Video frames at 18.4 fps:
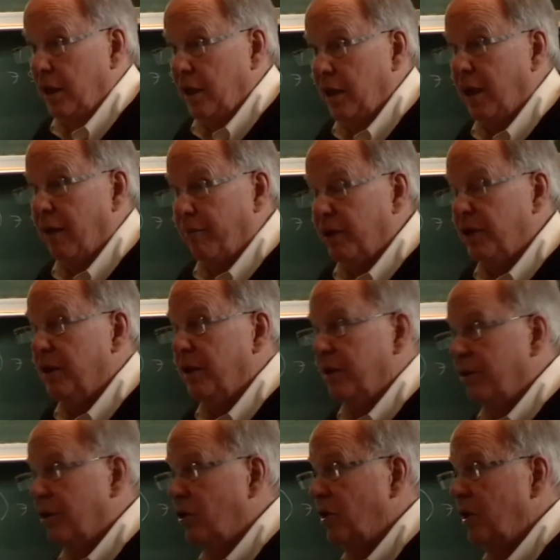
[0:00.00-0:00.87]
Yeah, but
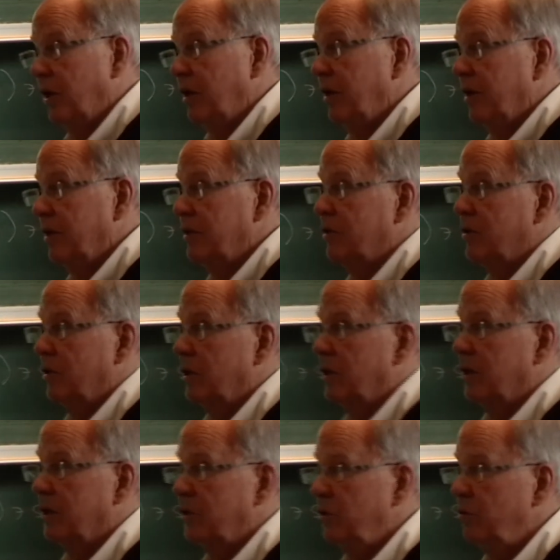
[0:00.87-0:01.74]
the thing is,
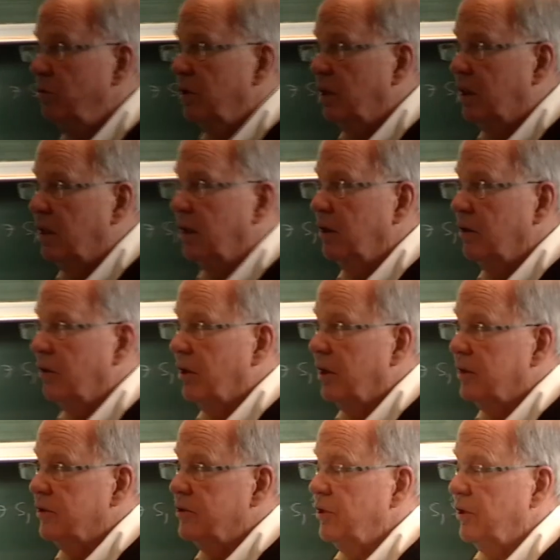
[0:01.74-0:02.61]
uh, you would think of
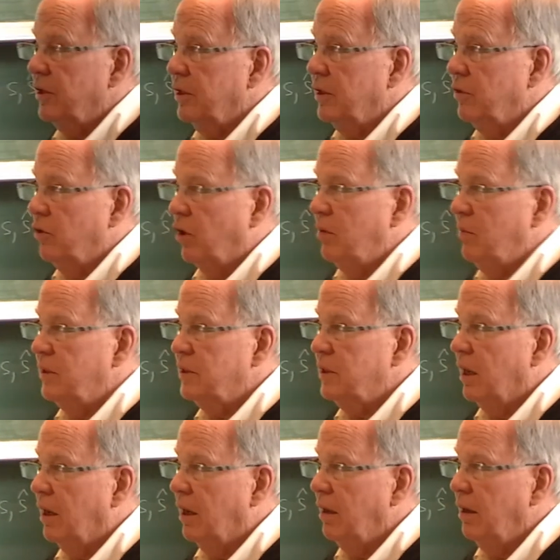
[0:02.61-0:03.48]
that sitting in
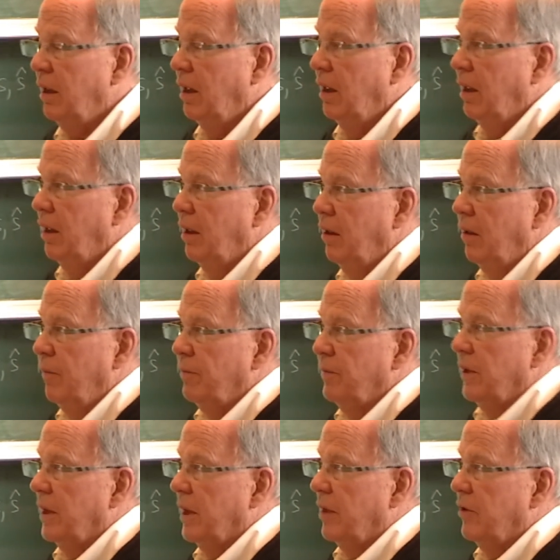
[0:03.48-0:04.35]
Nordmetall,
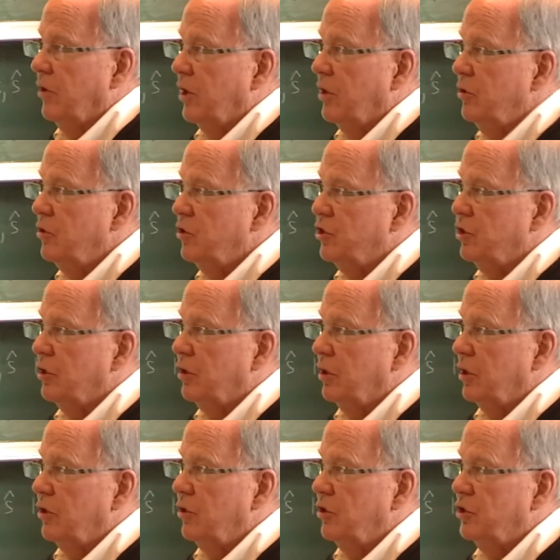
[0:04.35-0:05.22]
and then you should
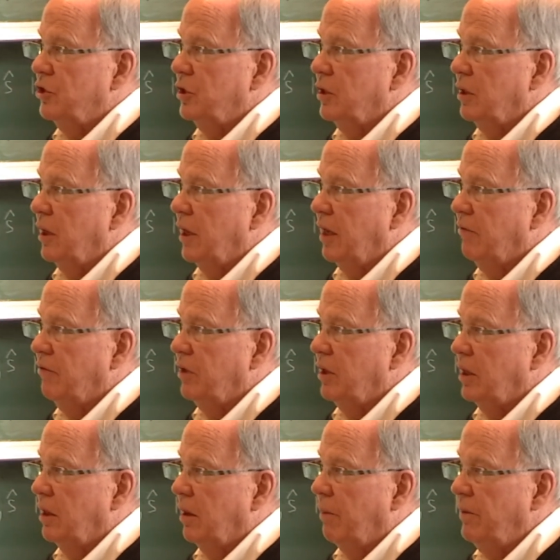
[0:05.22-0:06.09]
you should have
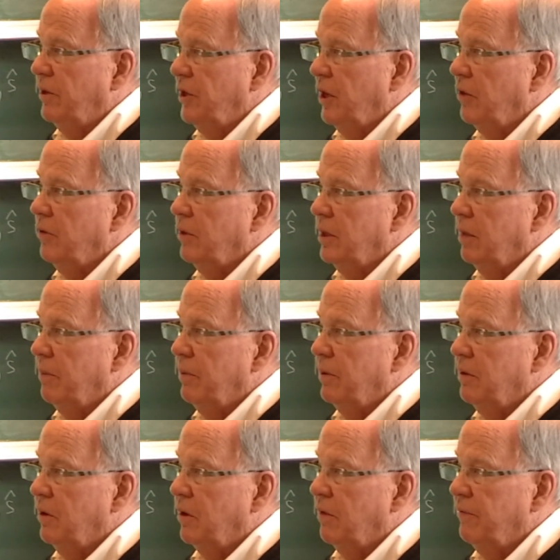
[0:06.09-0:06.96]
a, another cup
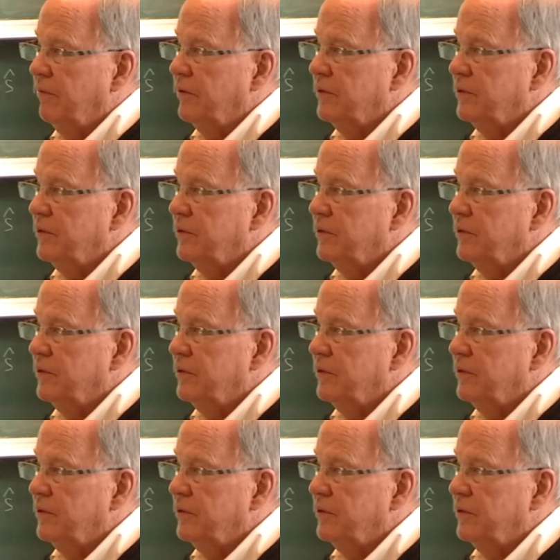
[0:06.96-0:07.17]
of coffee